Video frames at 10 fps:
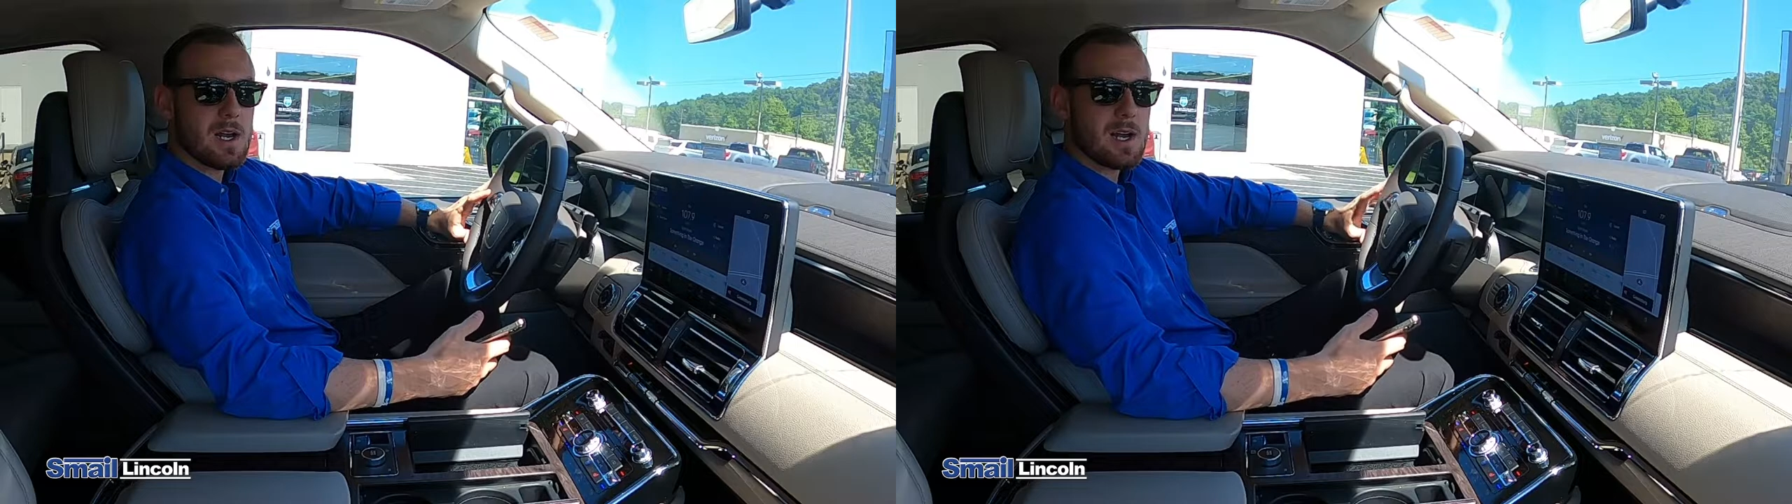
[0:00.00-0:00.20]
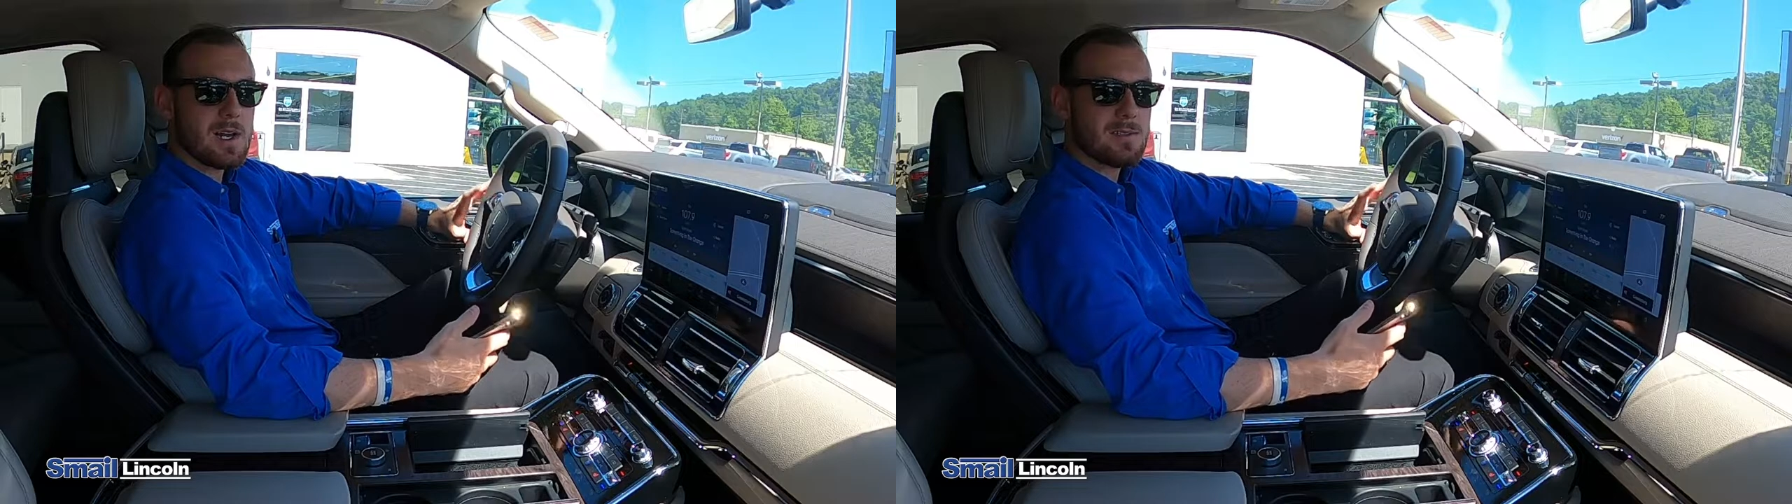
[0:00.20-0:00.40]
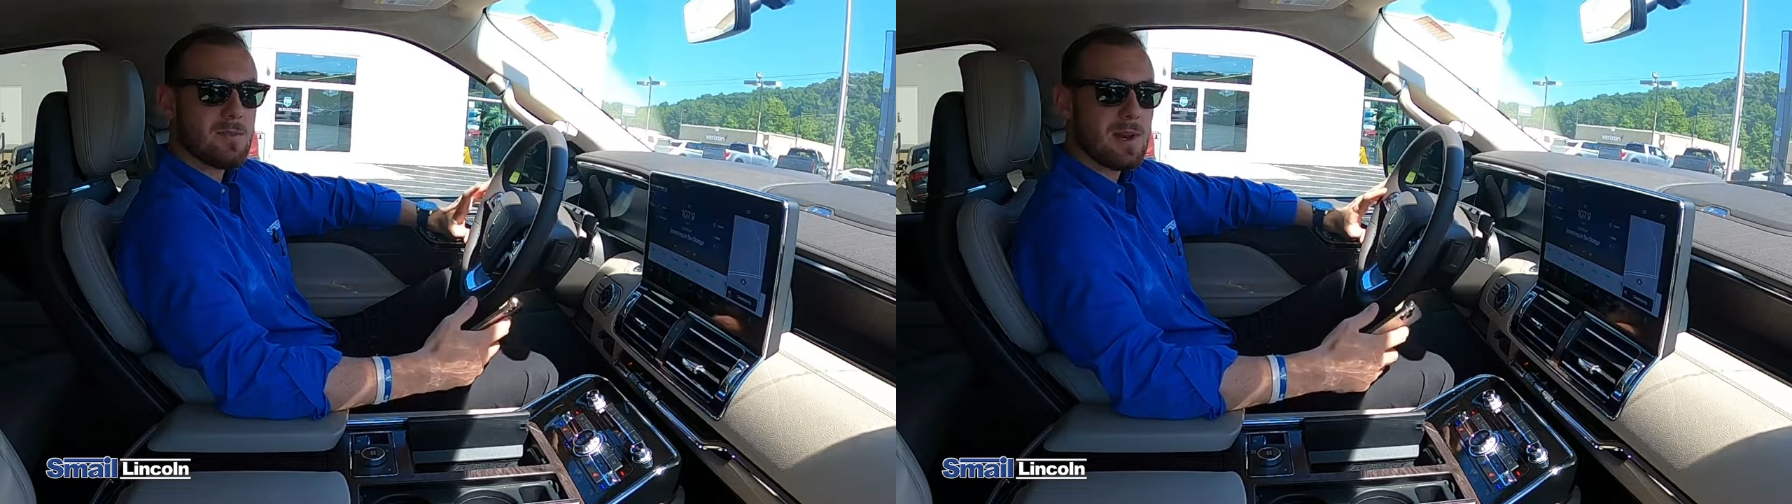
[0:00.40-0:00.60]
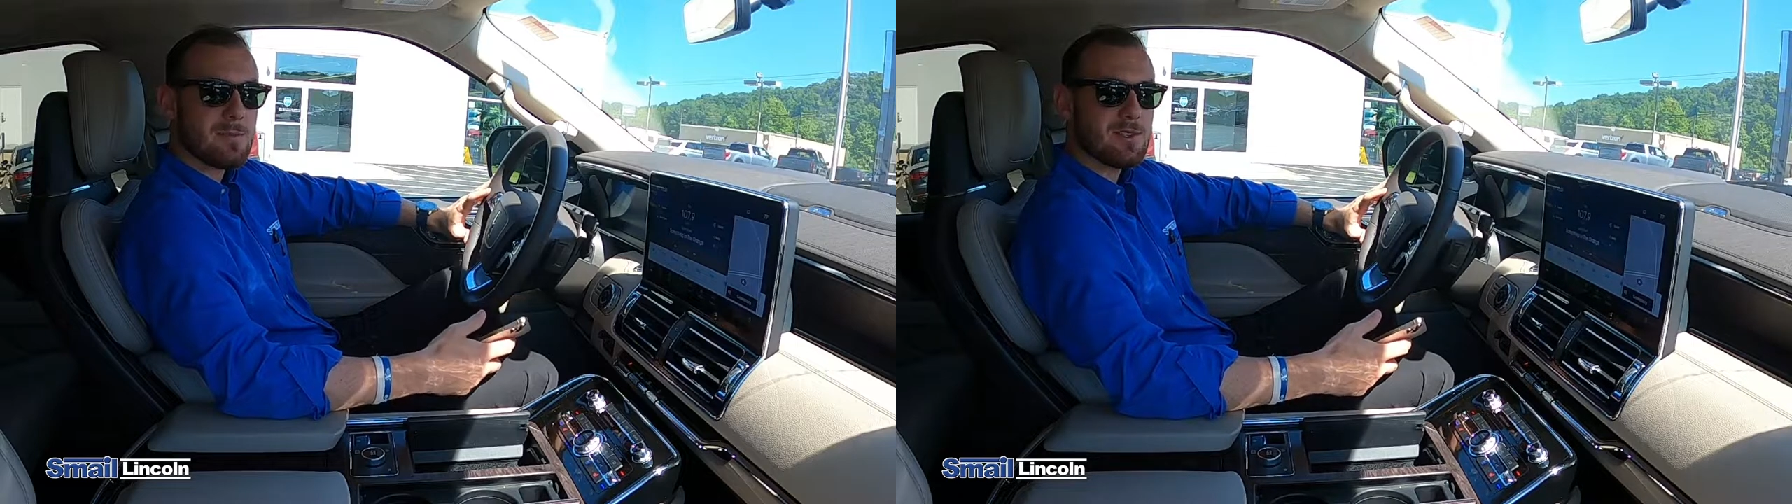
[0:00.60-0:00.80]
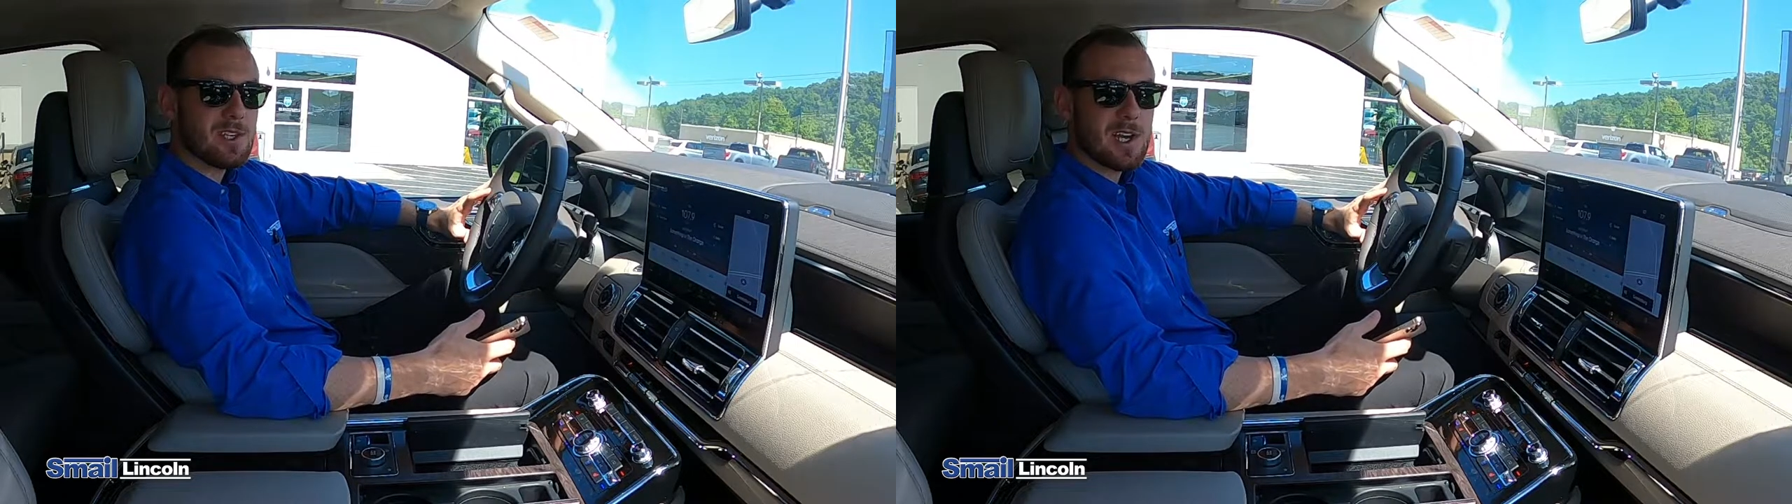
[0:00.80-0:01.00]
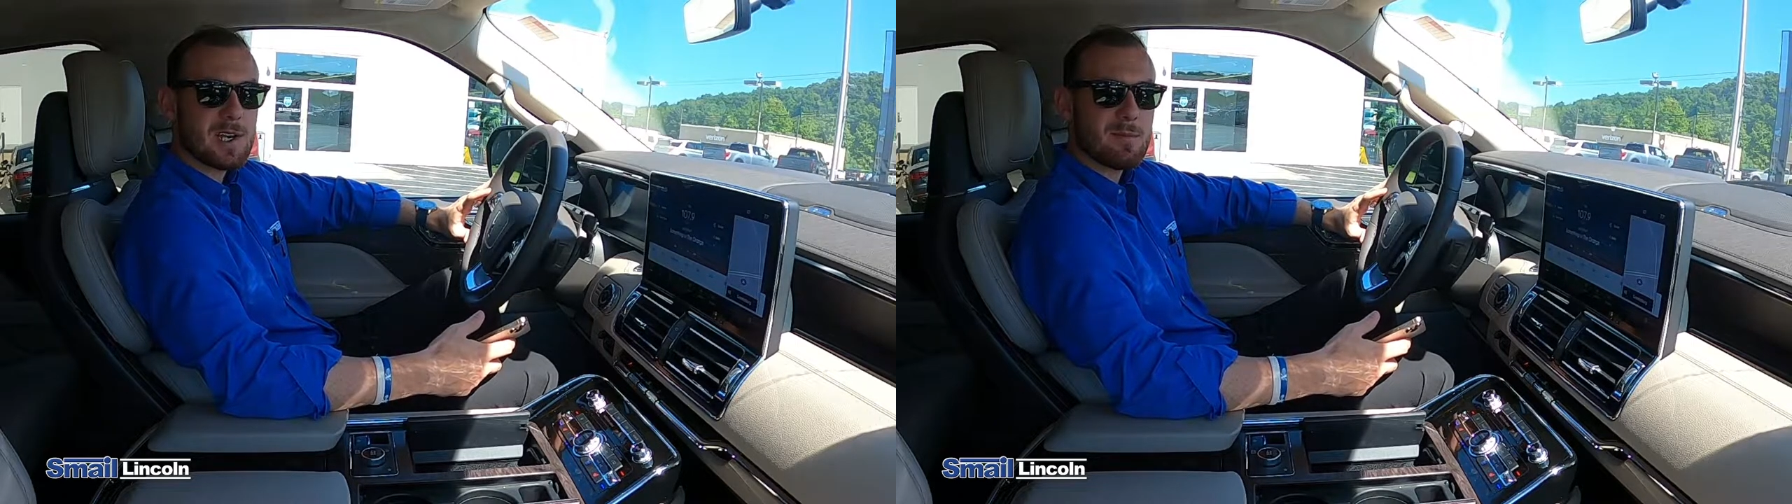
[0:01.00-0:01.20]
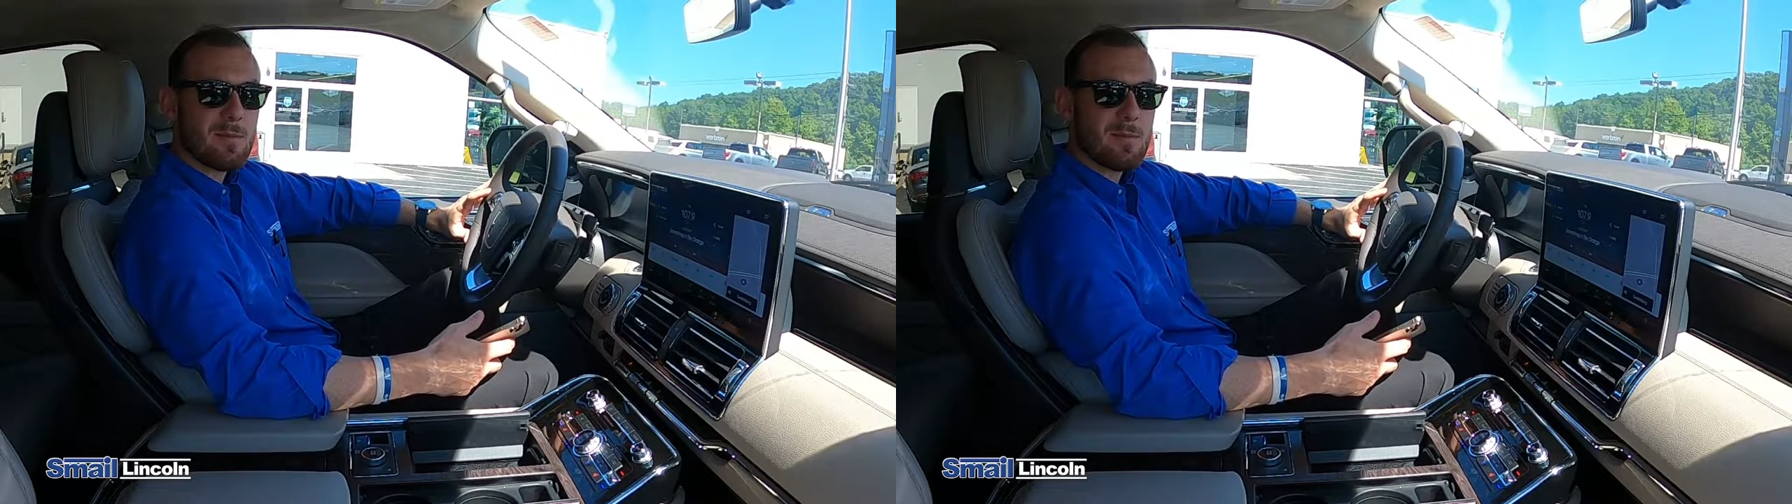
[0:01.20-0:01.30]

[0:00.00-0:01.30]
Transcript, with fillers: Hi guys, my name is Jake.